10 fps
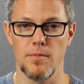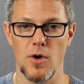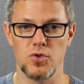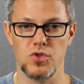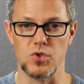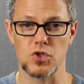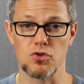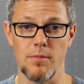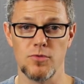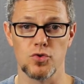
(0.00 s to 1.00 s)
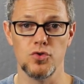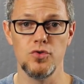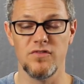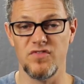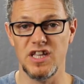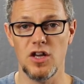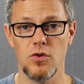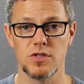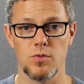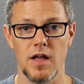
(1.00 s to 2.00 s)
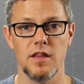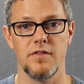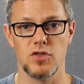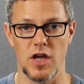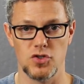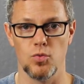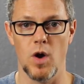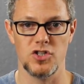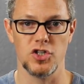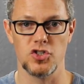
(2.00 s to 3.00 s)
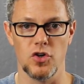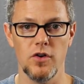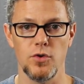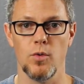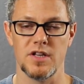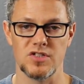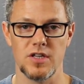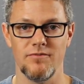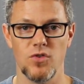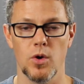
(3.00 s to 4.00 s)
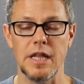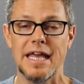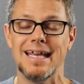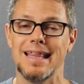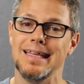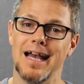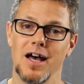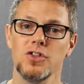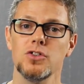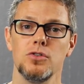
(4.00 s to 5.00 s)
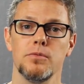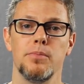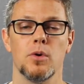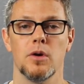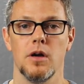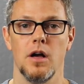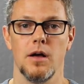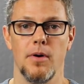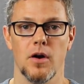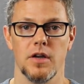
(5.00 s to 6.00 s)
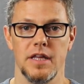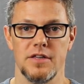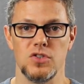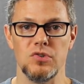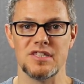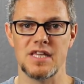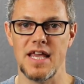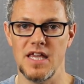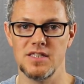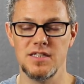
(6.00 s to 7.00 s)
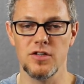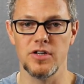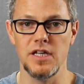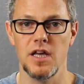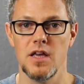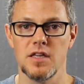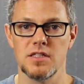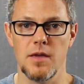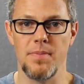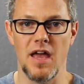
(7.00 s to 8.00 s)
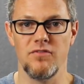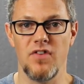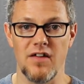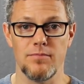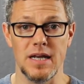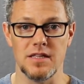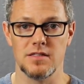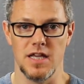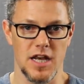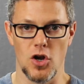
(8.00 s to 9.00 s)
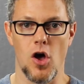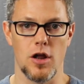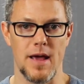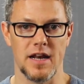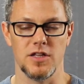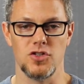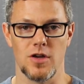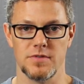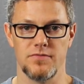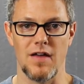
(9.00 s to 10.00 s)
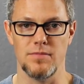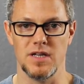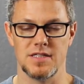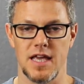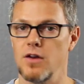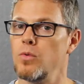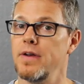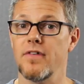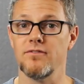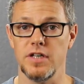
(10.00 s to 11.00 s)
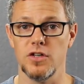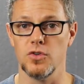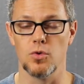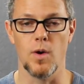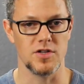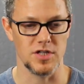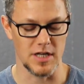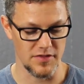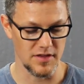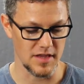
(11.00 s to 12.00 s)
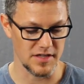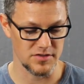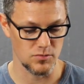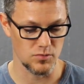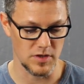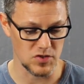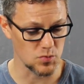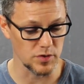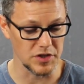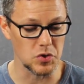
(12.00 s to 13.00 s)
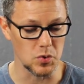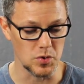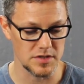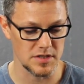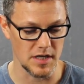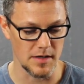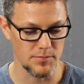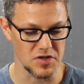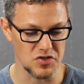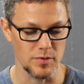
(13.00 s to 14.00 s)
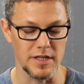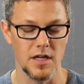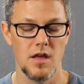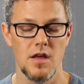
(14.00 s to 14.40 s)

remote to scrub through the video as well as you're watching a show if you want to skip forward. The other cool part is you could say, hey Siri, skip ahead 5 minutes, and it automatically jumps 5 minutes ahead of whatever video you're watching. And I think that's really cool. It's pretty sweet.